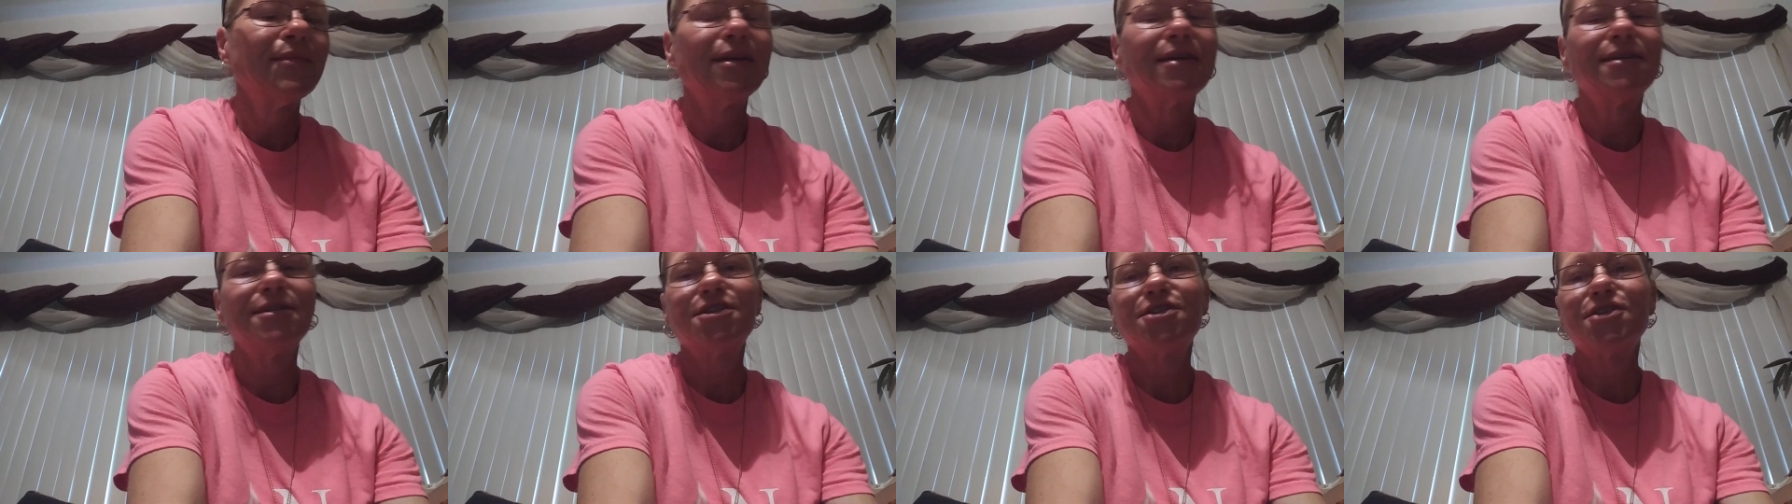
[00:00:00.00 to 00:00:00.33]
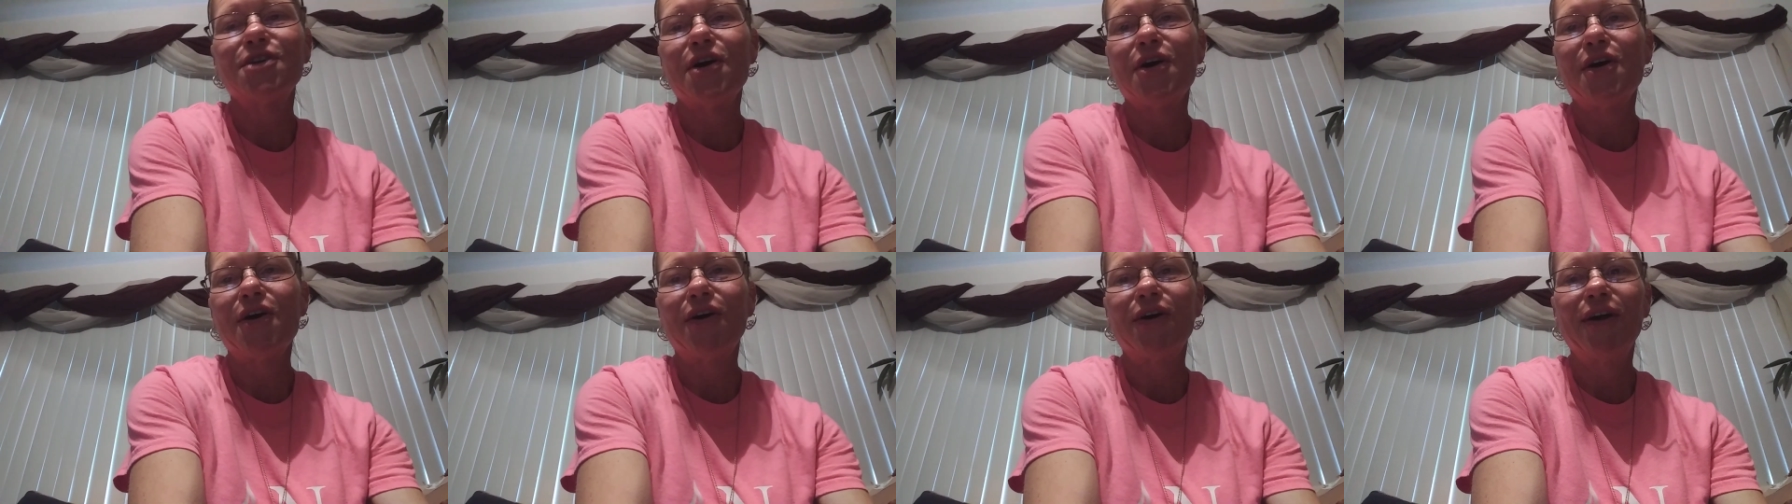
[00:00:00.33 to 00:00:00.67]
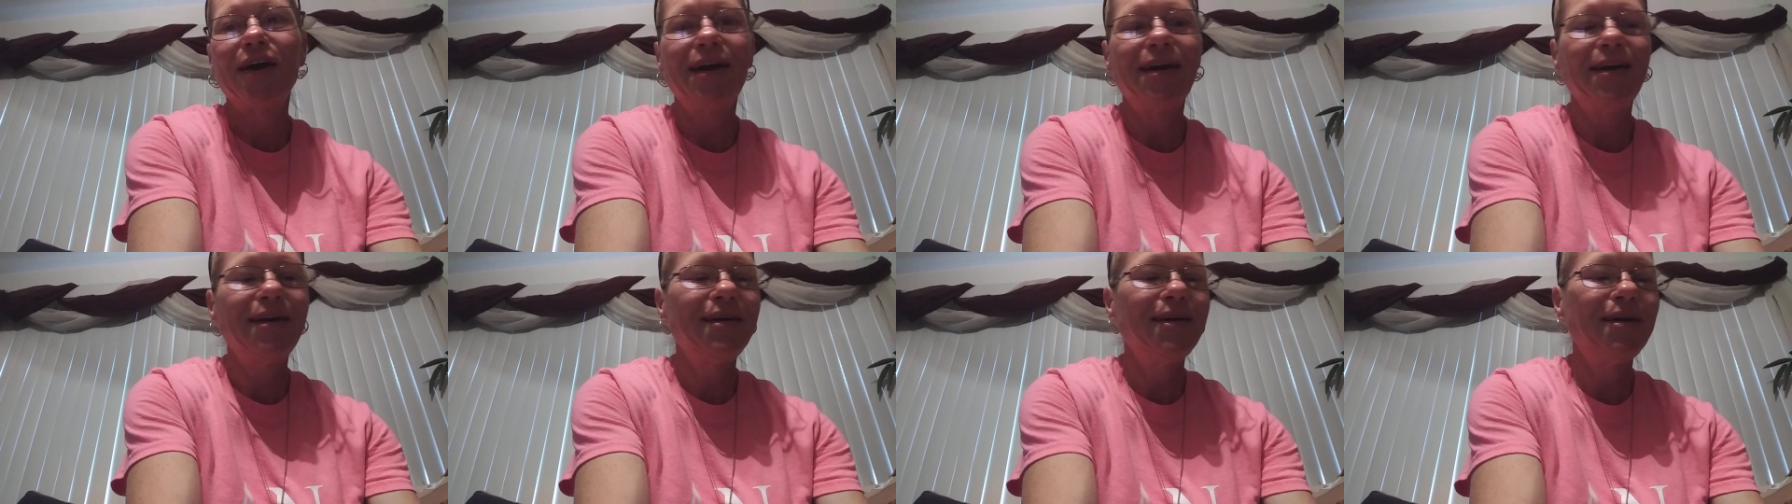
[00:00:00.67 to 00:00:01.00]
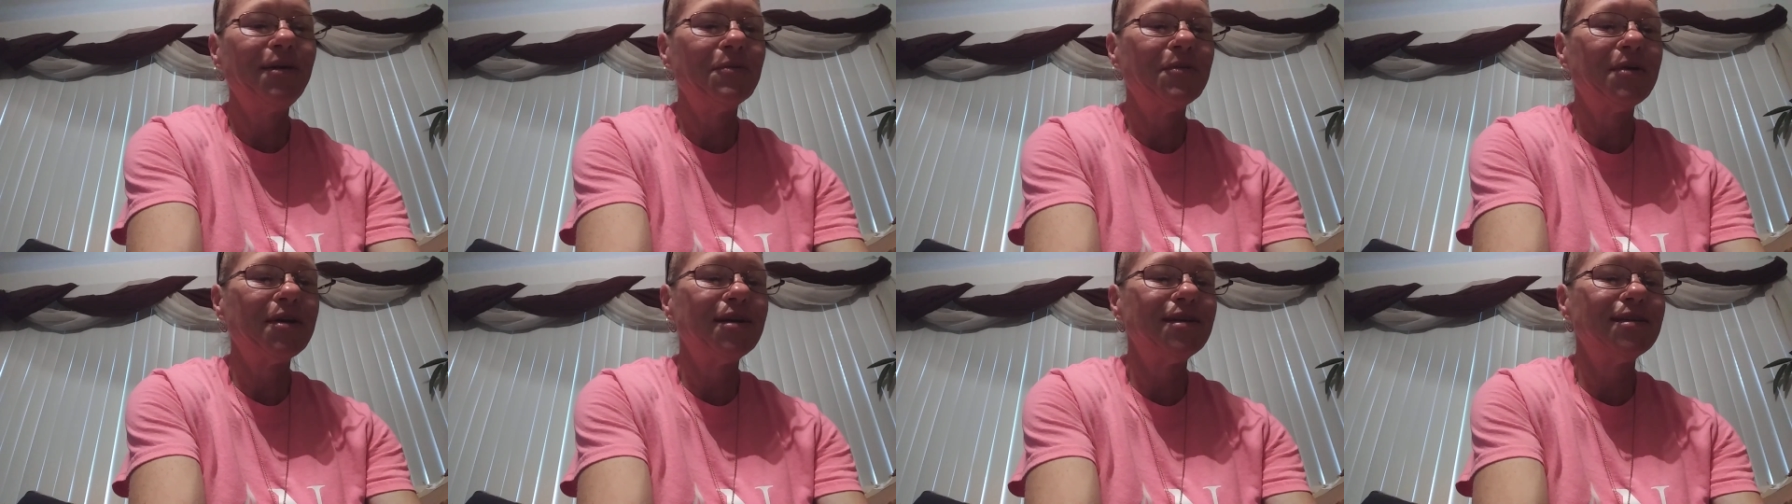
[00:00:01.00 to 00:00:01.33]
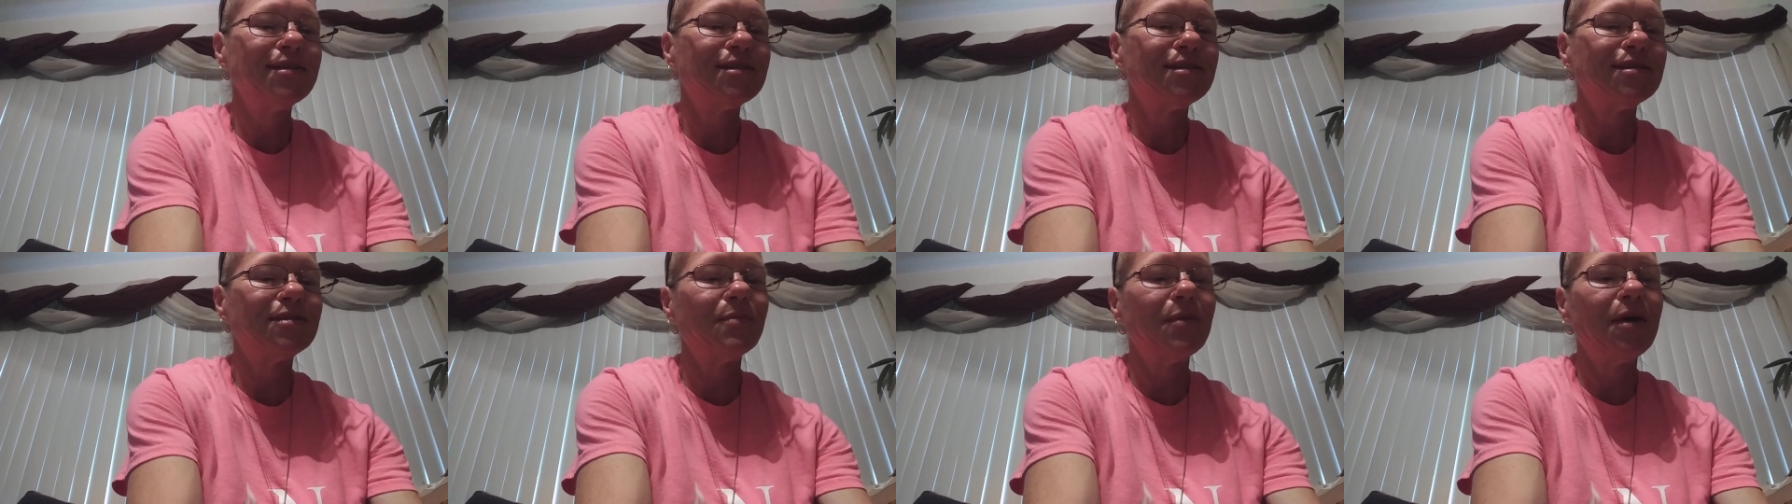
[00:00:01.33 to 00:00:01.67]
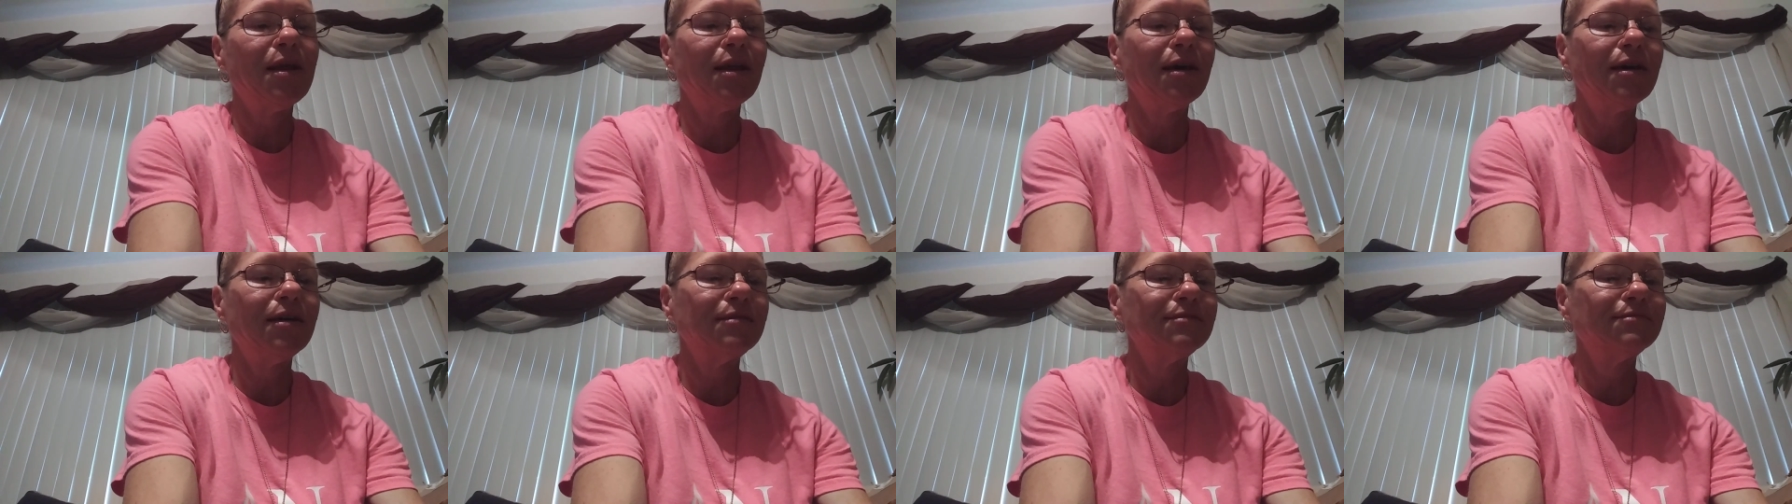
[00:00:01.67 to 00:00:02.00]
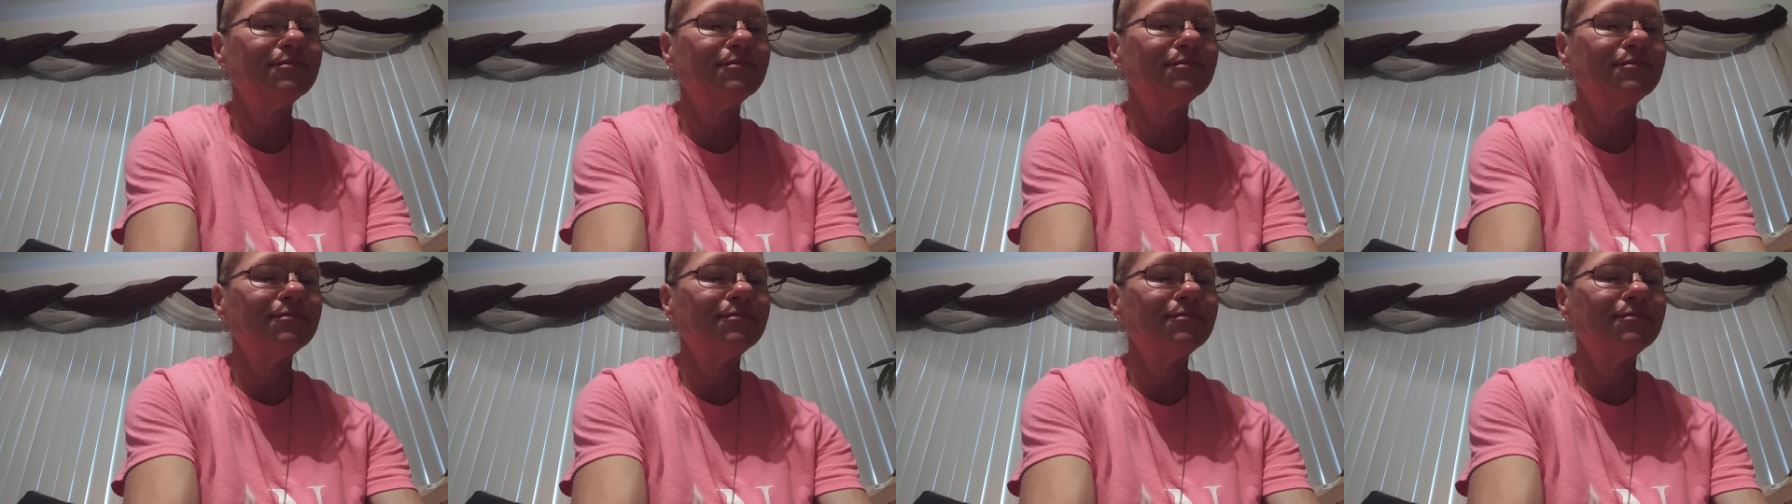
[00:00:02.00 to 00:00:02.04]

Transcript: Sorry, he wanted to smell it.